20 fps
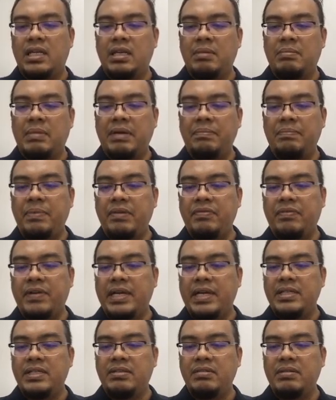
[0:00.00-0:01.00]
My
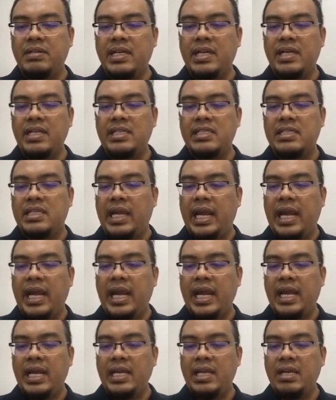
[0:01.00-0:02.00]
P5 students,
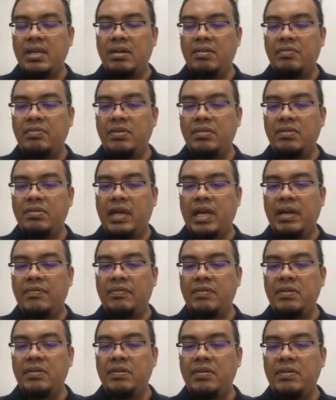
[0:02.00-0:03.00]
any of you
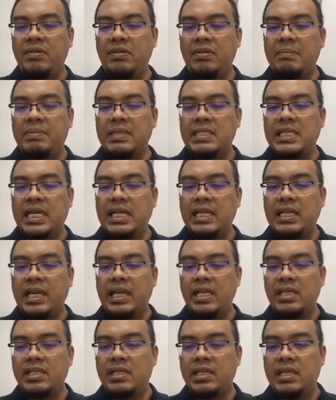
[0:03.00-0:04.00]
have not learned
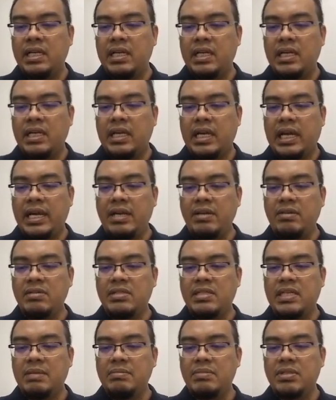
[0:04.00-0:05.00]
percentage? I know
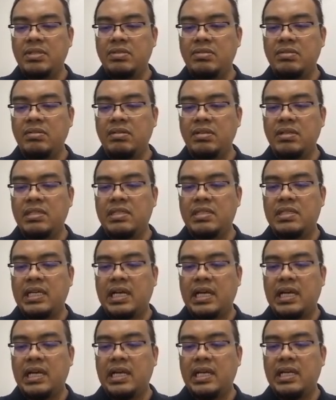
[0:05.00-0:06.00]
some schools
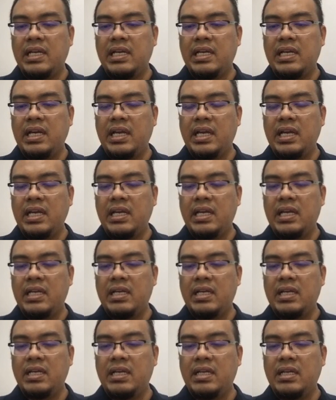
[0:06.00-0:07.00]
are learning,
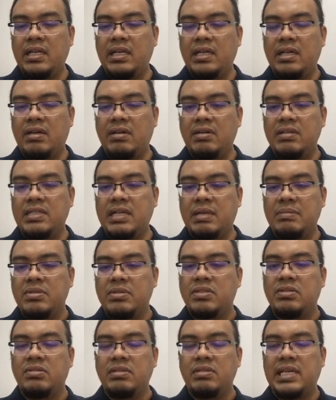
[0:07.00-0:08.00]
or some
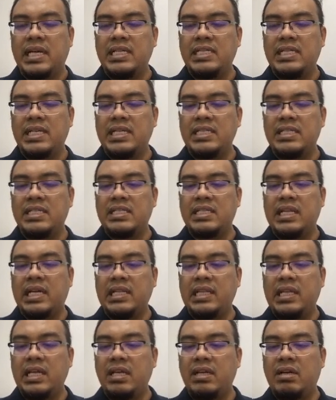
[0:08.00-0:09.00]
schools are just
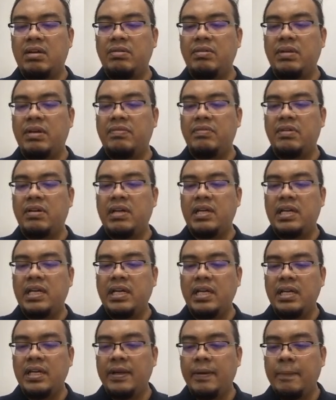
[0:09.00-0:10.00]
starting, or you have not
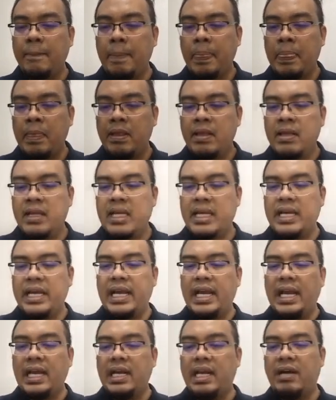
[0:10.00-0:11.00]
learned.
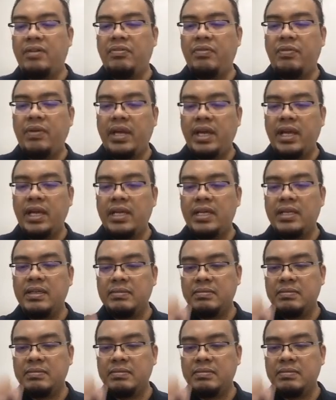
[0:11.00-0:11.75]
Rehan, halfway?